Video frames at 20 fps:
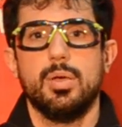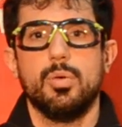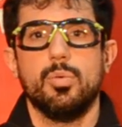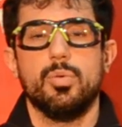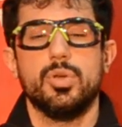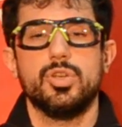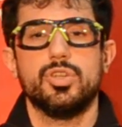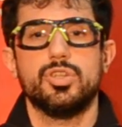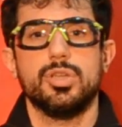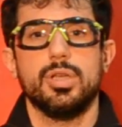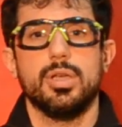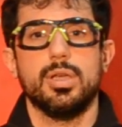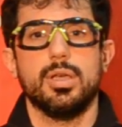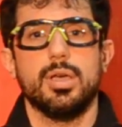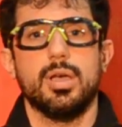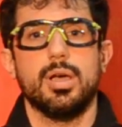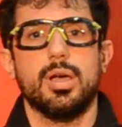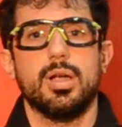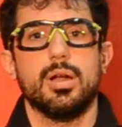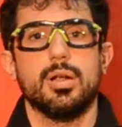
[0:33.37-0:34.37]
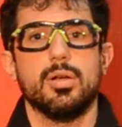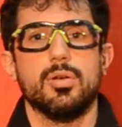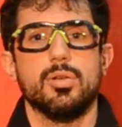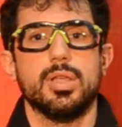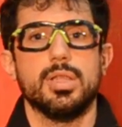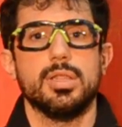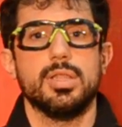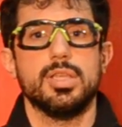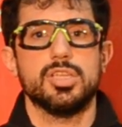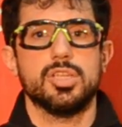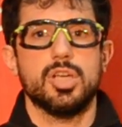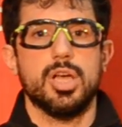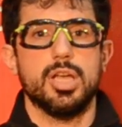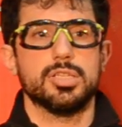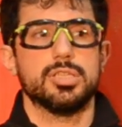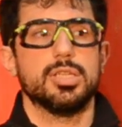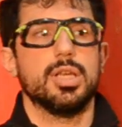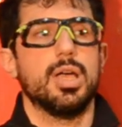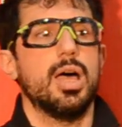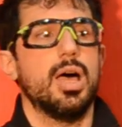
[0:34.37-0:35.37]
we are going to
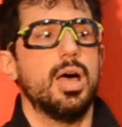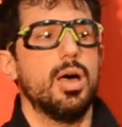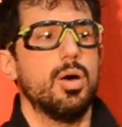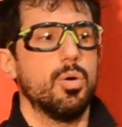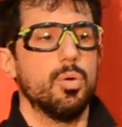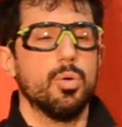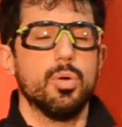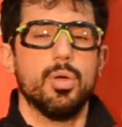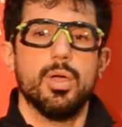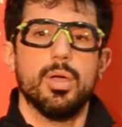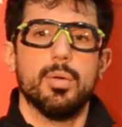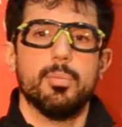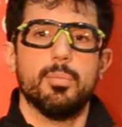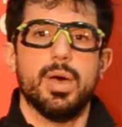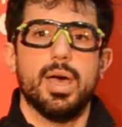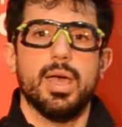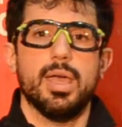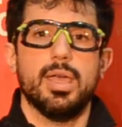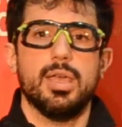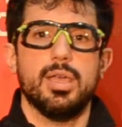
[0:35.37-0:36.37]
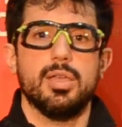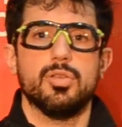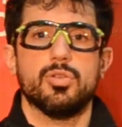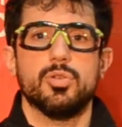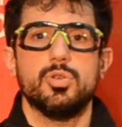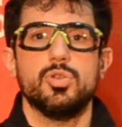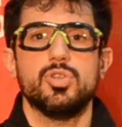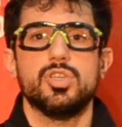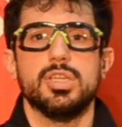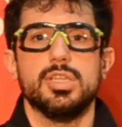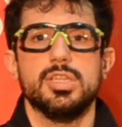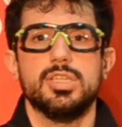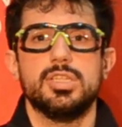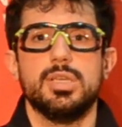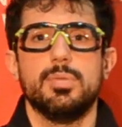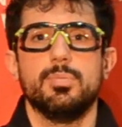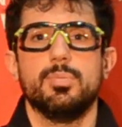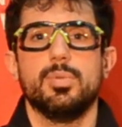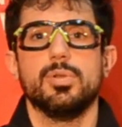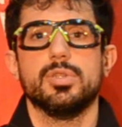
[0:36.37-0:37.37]
discuss how, by introducing
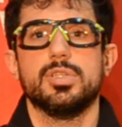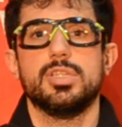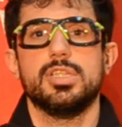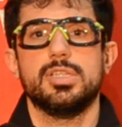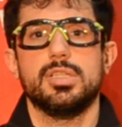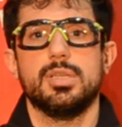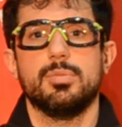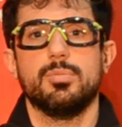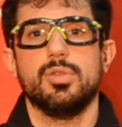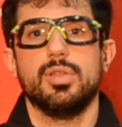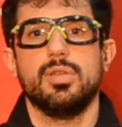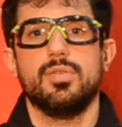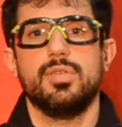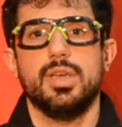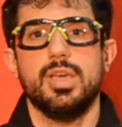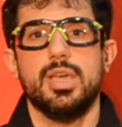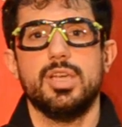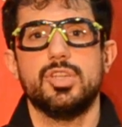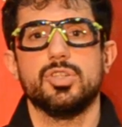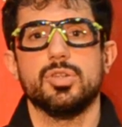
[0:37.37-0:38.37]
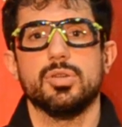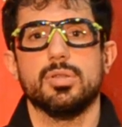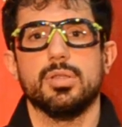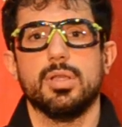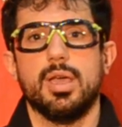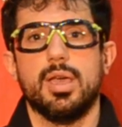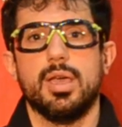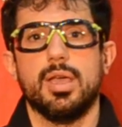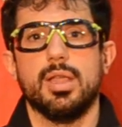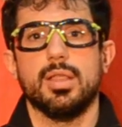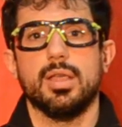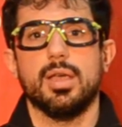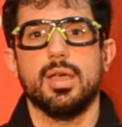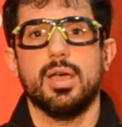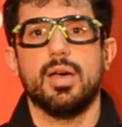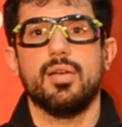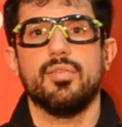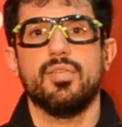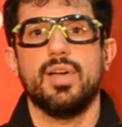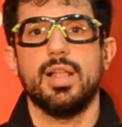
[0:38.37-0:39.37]
simple system modification and
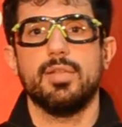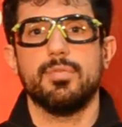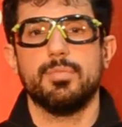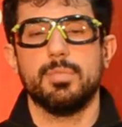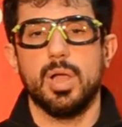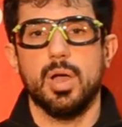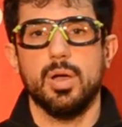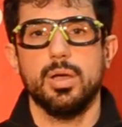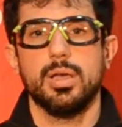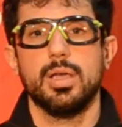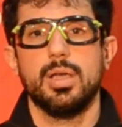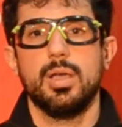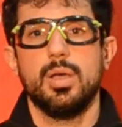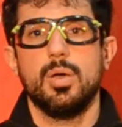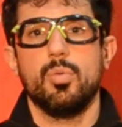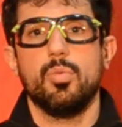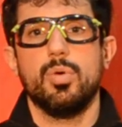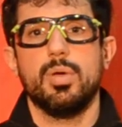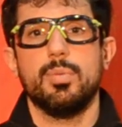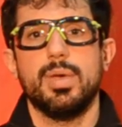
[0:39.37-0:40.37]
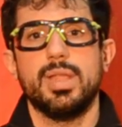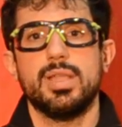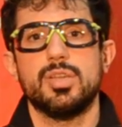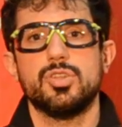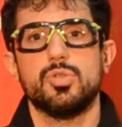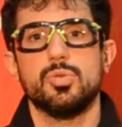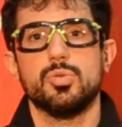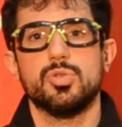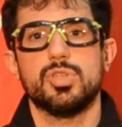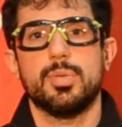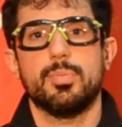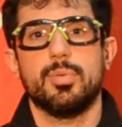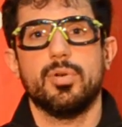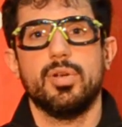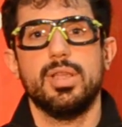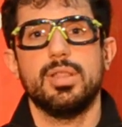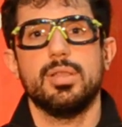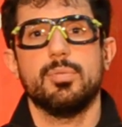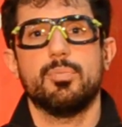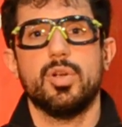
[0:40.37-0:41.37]
a valve block, we managed to
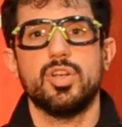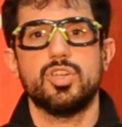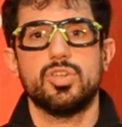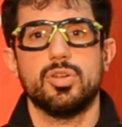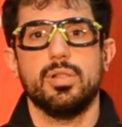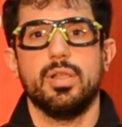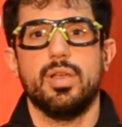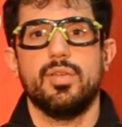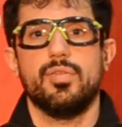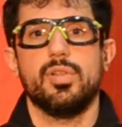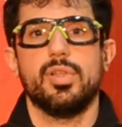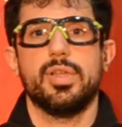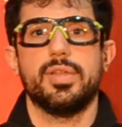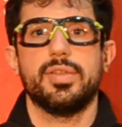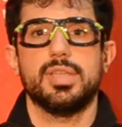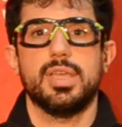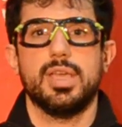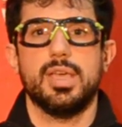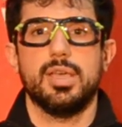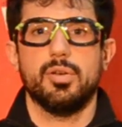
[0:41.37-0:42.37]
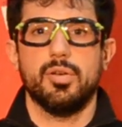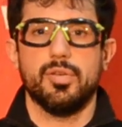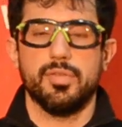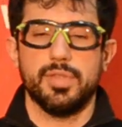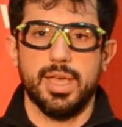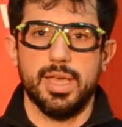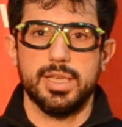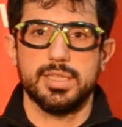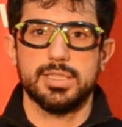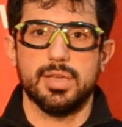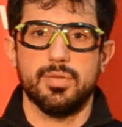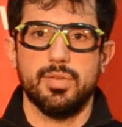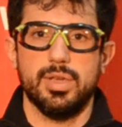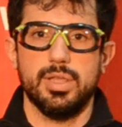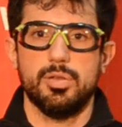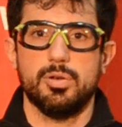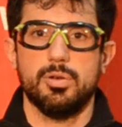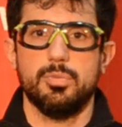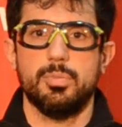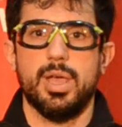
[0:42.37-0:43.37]
separate the pressure level of the
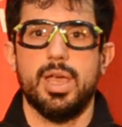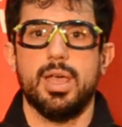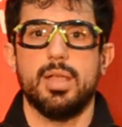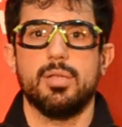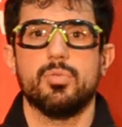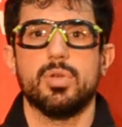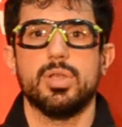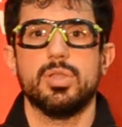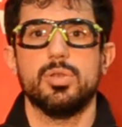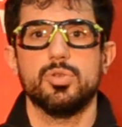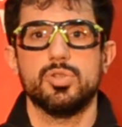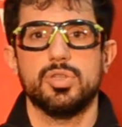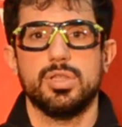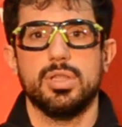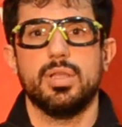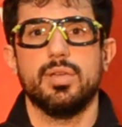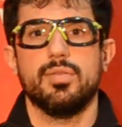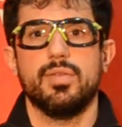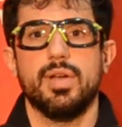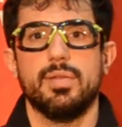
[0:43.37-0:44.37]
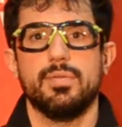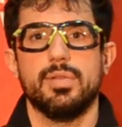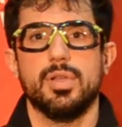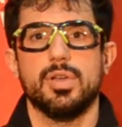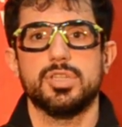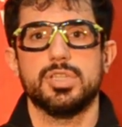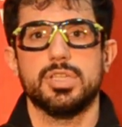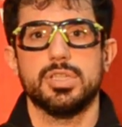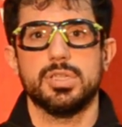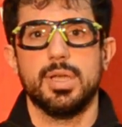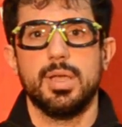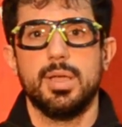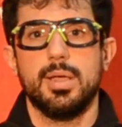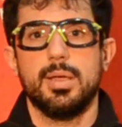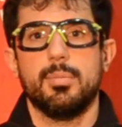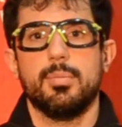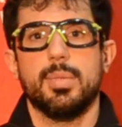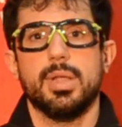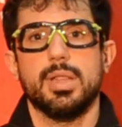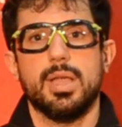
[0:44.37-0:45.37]
excavator and reduce the valve losses.
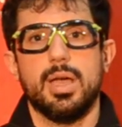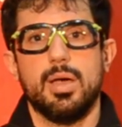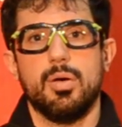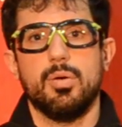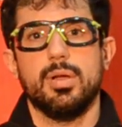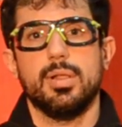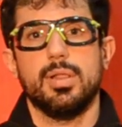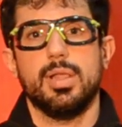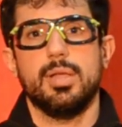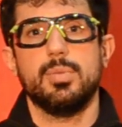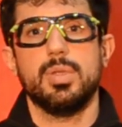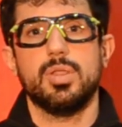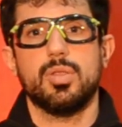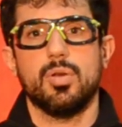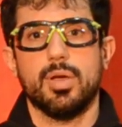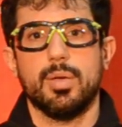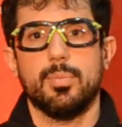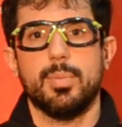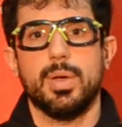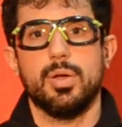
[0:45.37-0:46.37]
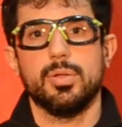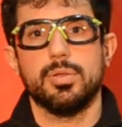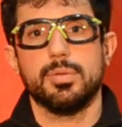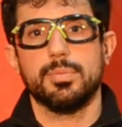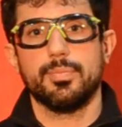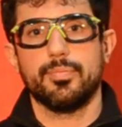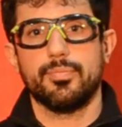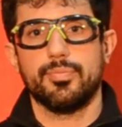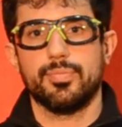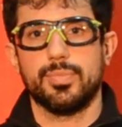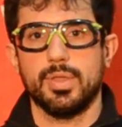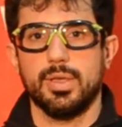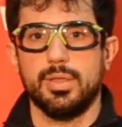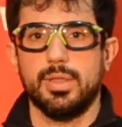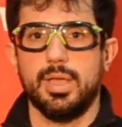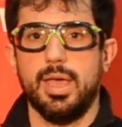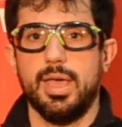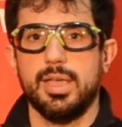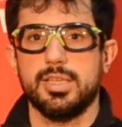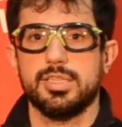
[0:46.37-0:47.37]
But now let me talk about
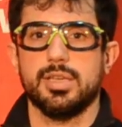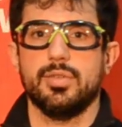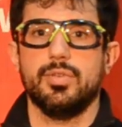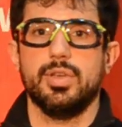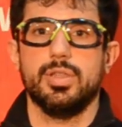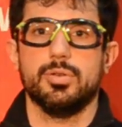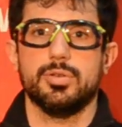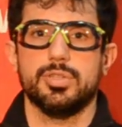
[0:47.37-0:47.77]
the excavator